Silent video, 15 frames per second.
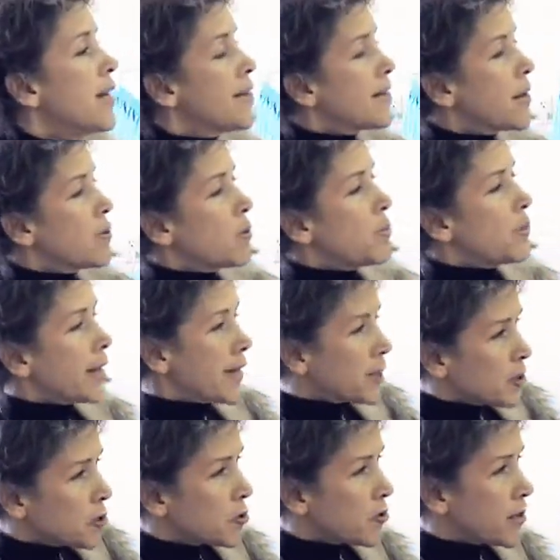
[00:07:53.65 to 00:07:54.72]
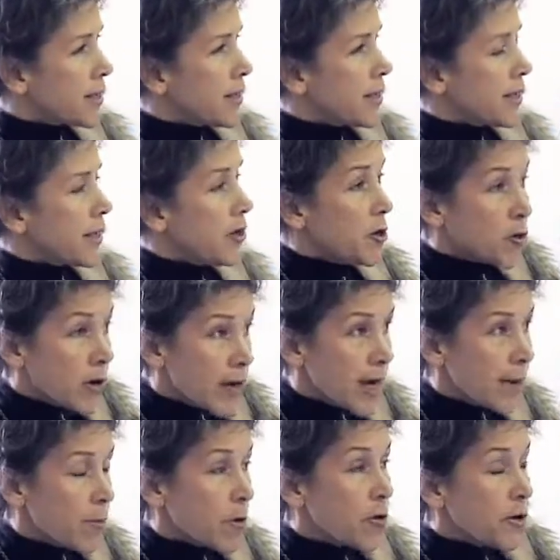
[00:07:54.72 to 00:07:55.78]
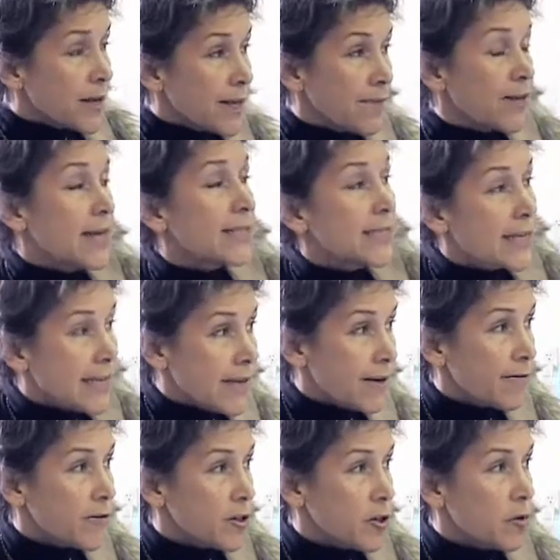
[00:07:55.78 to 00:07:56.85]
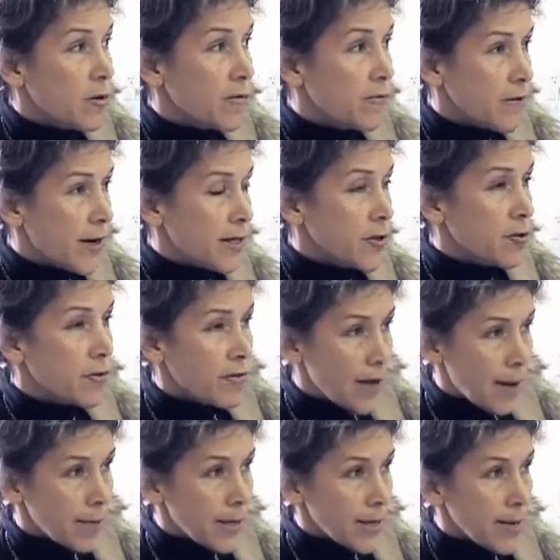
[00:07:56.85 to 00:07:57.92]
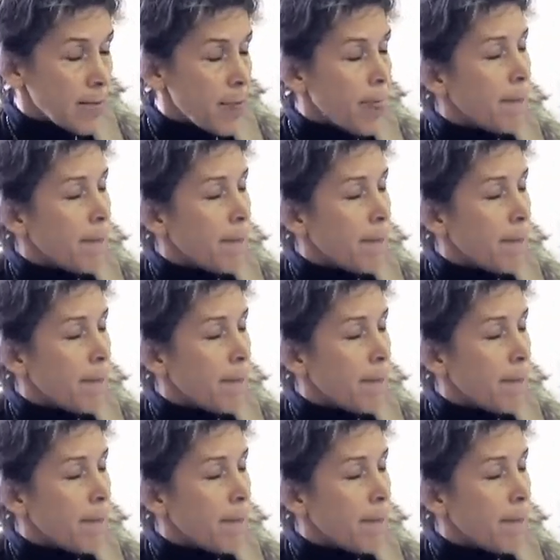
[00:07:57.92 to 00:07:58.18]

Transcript: they will plant a tree in your name, or you can give it as a gift to a friend or a family.